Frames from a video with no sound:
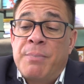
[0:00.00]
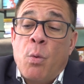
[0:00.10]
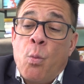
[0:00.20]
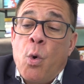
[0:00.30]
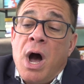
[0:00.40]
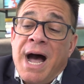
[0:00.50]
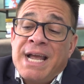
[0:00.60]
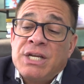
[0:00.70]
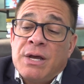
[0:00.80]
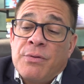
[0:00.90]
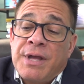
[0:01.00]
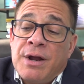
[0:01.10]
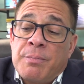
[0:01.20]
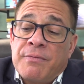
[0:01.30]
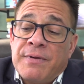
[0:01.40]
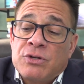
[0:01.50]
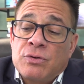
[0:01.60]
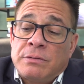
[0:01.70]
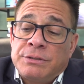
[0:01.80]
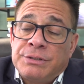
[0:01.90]
But why do healthcare
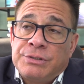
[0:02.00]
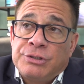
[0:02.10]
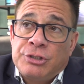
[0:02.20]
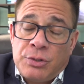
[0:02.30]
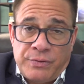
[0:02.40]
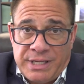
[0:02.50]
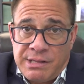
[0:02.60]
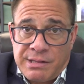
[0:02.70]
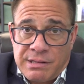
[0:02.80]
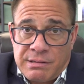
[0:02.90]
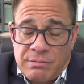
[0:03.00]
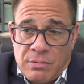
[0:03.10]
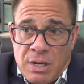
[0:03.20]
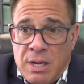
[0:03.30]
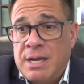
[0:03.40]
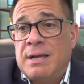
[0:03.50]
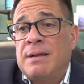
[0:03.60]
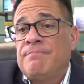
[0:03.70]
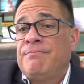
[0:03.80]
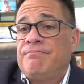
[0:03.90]
professionals do this?
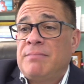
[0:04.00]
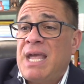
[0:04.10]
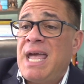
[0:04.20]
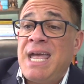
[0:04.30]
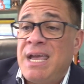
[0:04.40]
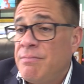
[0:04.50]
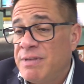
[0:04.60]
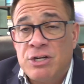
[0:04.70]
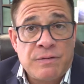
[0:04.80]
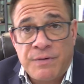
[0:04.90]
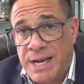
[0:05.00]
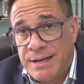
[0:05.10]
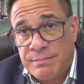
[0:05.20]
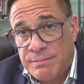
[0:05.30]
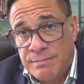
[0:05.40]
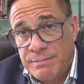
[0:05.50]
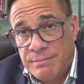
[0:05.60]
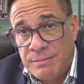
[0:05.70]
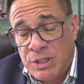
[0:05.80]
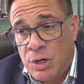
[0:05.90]
Um, a, they just forget.
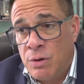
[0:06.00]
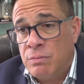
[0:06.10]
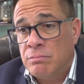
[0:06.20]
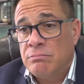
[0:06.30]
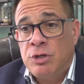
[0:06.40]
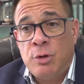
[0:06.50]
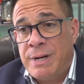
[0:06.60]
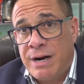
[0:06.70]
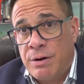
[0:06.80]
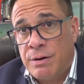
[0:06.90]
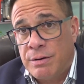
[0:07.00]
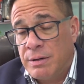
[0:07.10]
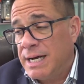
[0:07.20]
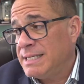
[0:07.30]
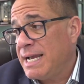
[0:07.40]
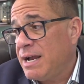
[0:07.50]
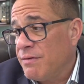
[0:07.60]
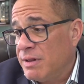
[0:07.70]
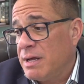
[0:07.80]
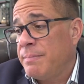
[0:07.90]
You know, human error. I take care
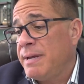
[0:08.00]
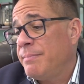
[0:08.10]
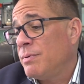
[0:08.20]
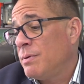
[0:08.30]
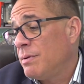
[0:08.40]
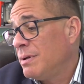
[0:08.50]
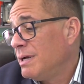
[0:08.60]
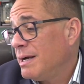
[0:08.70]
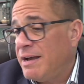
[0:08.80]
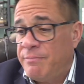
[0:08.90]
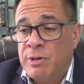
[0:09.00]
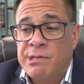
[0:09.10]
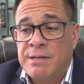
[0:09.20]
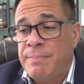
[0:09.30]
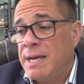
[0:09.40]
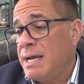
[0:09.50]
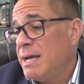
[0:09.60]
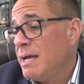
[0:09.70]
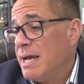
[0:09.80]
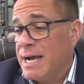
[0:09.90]
of a lot of people. I have bills to
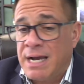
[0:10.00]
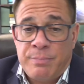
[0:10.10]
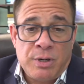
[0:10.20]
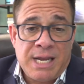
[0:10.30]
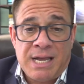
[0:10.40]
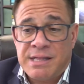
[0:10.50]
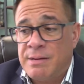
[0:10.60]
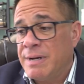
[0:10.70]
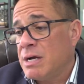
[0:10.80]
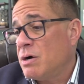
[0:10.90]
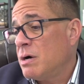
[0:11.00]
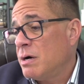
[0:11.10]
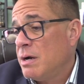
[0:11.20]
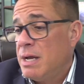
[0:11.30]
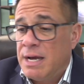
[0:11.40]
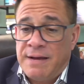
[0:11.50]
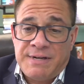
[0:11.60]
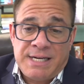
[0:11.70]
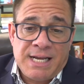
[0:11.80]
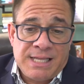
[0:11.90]
pay. I got to put gas in my car. I have
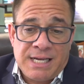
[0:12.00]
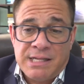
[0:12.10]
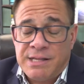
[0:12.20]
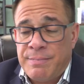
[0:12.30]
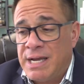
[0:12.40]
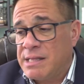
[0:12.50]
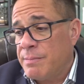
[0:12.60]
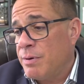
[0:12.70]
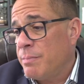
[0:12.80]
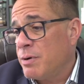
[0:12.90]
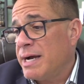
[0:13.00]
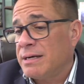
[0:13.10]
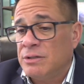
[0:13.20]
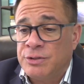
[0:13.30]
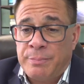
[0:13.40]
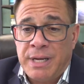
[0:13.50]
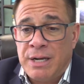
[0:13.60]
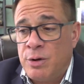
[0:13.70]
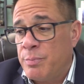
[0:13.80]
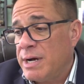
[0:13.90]
to take the kids to basketball practice or
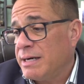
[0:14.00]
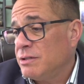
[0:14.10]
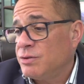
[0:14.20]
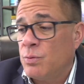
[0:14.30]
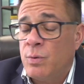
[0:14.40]
piano practice or